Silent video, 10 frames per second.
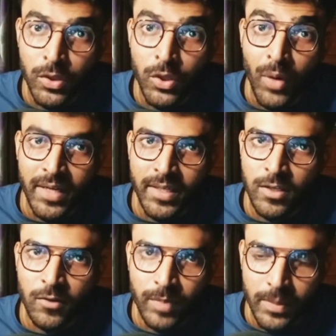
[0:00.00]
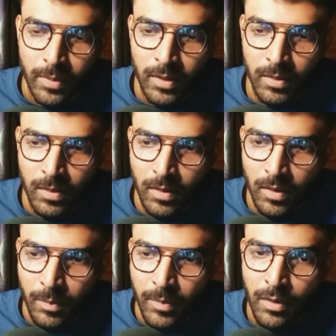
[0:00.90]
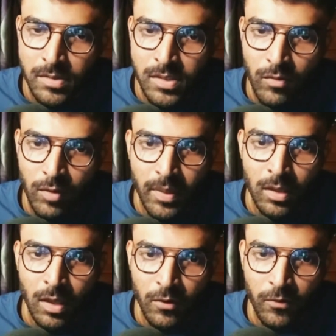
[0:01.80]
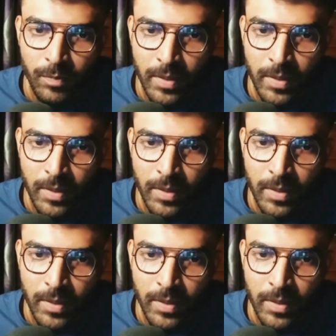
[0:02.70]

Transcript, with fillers: the right kind of people because there will be a lot of